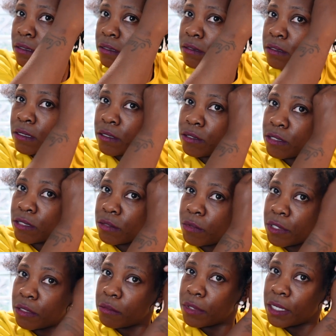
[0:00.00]
So you just
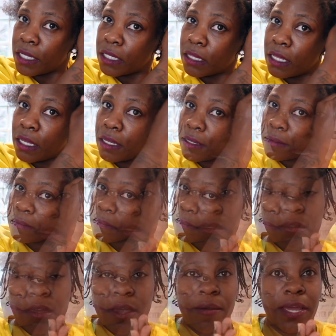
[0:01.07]
want to braid that.
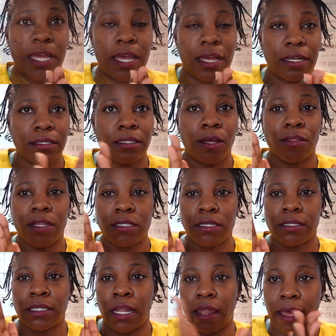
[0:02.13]
Alright guys, so this
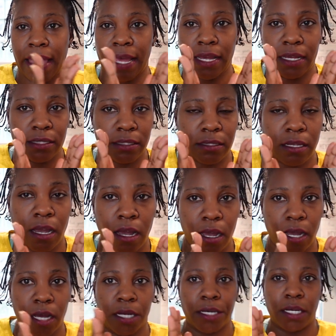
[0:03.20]
is the last
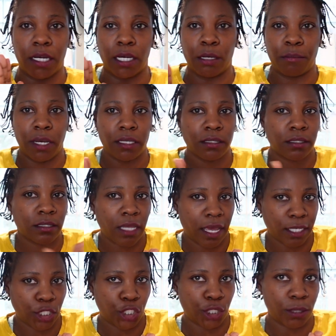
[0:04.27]

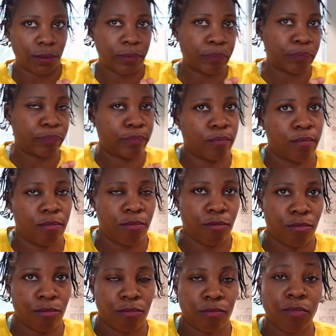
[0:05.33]
section
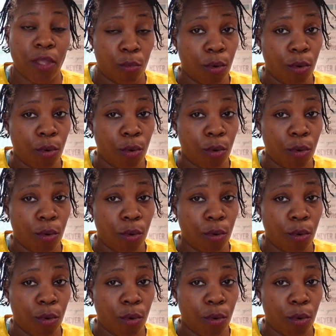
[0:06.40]
that